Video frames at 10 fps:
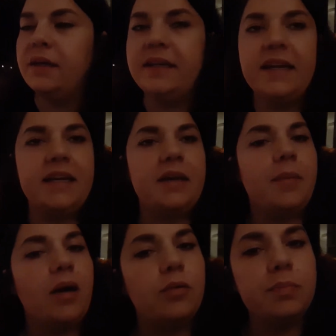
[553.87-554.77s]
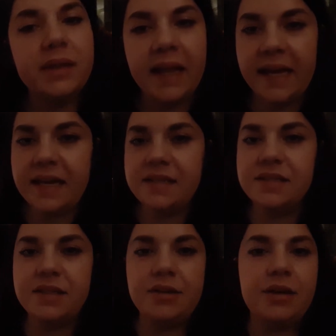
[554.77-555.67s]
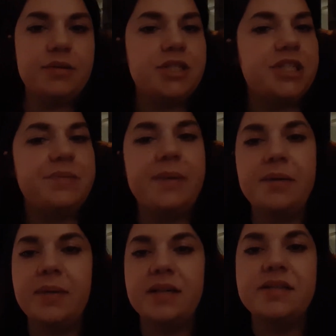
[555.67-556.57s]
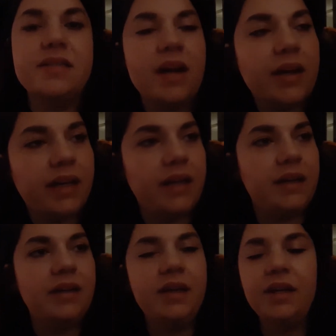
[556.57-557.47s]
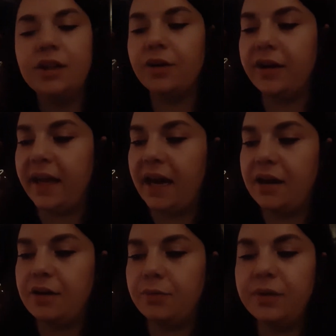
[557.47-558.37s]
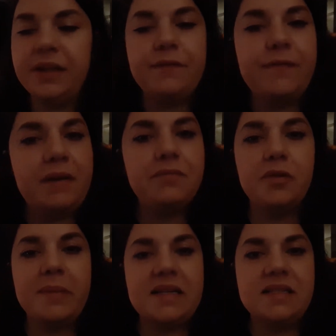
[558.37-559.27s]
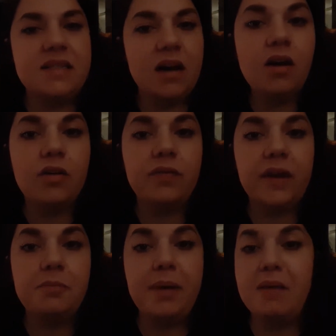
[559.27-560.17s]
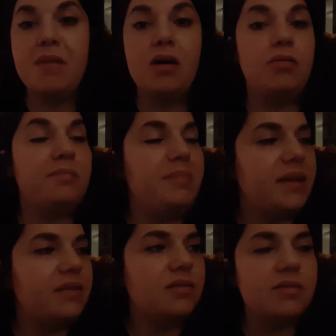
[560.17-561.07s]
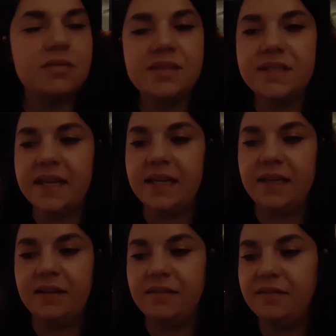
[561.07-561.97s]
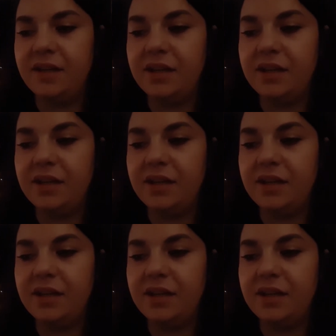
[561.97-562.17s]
getting in my own place. It's just me and my son, learning how to really fend for myself and pay my own bills and,